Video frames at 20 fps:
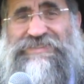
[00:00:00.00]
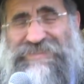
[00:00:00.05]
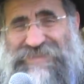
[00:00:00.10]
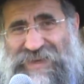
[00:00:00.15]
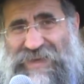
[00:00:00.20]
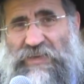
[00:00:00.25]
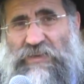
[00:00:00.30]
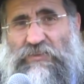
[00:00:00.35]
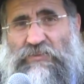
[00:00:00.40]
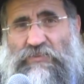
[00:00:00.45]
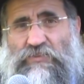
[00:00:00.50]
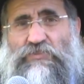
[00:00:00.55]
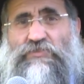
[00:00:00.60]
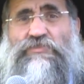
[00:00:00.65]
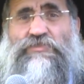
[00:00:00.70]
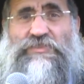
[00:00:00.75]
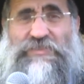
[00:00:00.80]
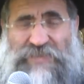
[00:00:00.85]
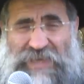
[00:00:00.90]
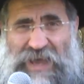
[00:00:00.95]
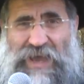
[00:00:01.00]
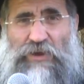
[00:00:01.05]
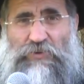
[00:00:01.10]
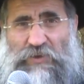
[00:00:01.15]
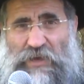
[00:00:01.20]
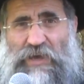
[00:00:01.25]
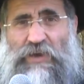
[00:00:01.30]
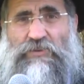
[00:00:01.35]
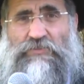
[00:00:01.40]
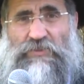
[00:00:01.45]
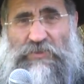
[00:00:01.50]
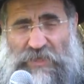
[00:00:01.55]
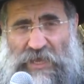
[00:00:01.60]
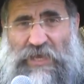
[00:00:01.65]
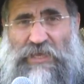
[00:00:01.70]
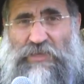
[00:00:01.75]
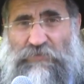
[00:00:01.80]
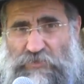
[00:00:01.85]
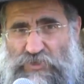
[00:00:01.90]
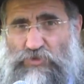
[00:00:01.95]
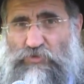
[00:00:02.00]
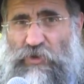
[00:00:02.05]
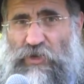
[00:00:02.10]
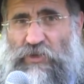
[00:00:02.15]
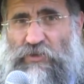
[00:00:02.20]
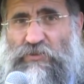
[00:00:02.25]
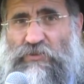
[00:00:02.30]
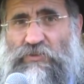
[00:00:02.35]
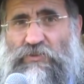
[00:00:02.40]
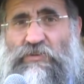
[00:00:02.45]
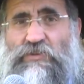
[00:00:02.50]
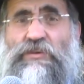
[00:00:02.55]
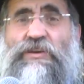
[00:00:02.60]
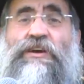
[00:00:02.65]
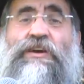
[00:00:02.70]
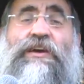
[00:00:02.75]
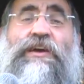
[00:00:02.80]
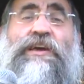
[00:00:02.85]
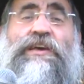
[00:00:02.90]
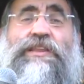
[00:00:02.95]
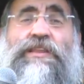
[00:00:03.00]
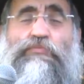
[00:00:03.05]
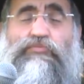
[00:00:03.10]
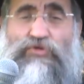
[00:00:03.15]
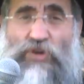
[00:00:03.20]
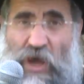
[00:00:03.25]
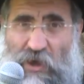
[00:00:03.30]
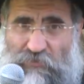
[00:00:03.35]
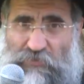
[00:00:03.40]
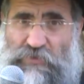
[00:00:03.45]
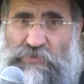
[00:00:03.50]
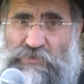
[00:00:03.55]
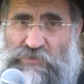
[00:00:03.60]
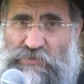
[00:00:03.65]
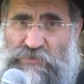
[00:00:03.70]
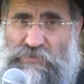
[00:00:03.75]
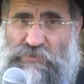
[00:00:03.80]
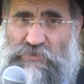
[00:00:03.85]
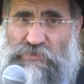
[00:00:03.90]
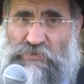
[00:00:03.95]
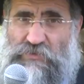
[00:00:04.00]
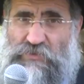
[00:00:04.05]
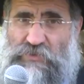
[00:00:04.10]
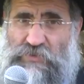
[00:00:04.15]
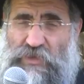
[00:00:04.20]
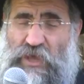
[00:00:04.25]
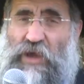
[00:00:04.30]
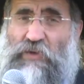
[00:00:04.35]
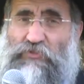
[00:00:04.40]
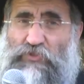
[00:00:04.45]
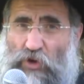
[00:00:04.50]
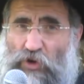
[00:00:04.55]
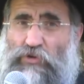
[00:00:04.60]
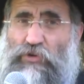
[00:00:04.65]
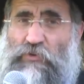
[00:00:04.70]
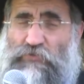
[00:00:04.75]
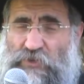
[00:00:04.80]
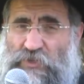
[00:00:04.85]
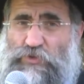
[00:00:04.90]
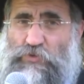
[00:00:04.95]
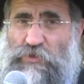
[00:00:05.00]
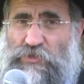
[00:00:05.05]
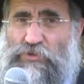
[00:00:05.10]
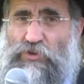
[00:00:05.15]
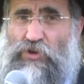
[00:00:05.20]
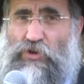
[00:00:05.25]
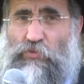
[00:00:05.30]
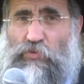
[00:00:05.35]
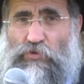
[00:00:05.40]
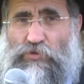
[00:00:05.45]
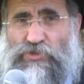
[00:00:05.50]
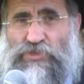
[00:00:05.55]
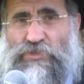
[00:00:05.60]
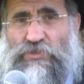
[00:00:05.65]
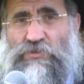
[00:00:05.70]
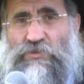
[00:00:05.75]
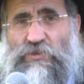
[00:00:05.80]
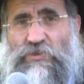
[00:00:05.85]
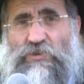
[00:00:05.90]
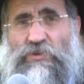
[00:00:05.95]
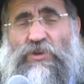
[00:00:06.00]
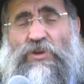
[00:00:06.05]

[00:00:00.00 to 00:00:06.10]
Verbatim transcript: sent to scout out the land of Israel in the prophets, the Haftorah of this week's Torah portion,